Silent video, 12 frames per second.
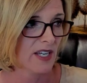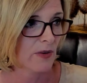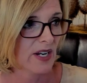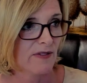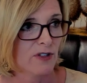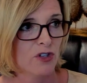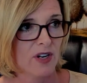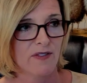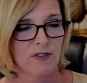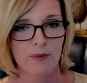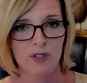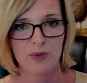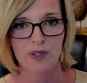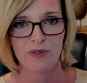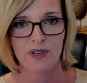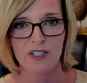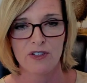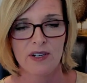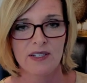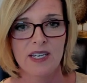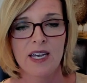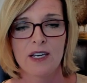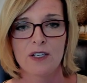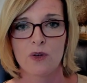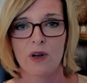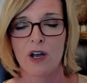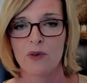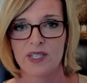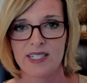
I would have to travel between the restaurants, so I always